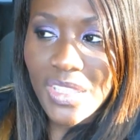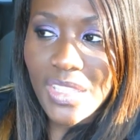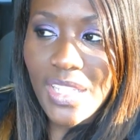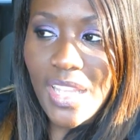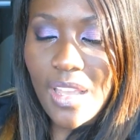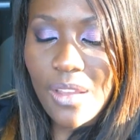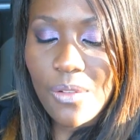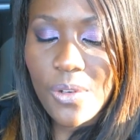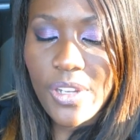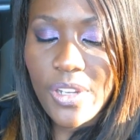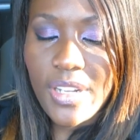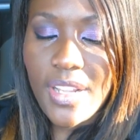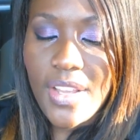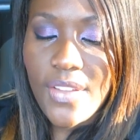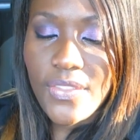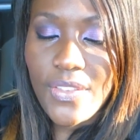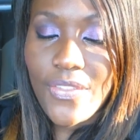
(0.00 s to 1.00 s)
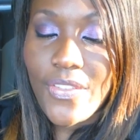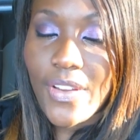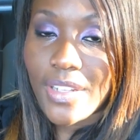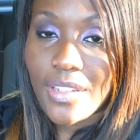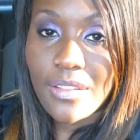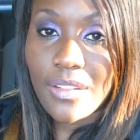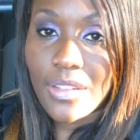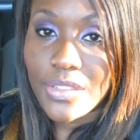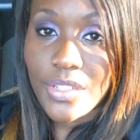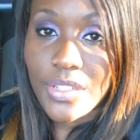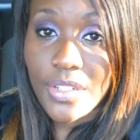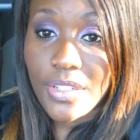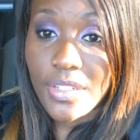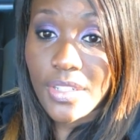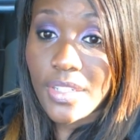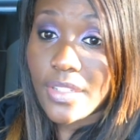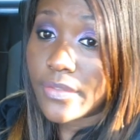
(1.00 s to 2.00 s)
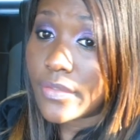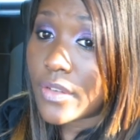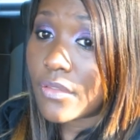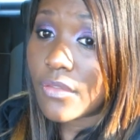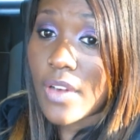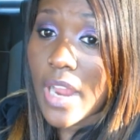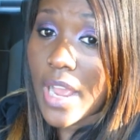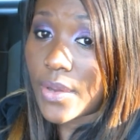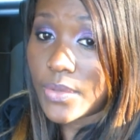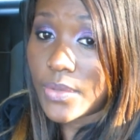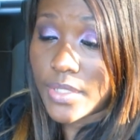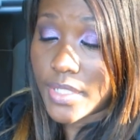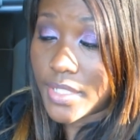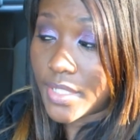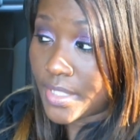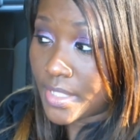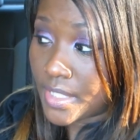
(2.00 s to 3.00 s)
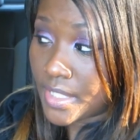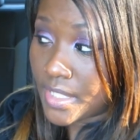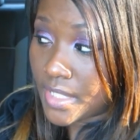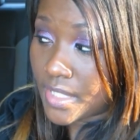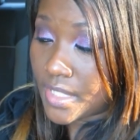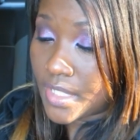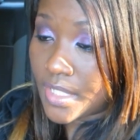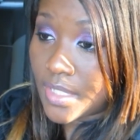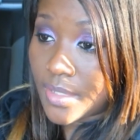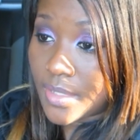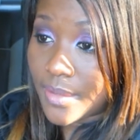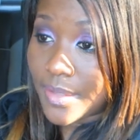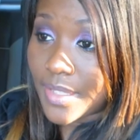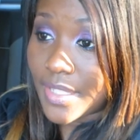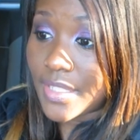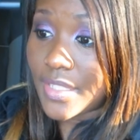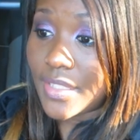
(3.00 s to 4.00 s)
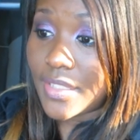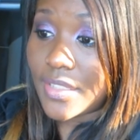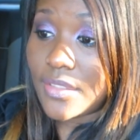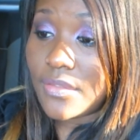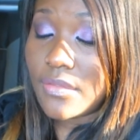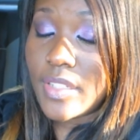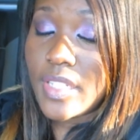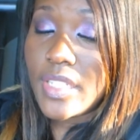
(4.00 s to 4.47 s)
Yeah, we're gonna have to find an alternative route because this is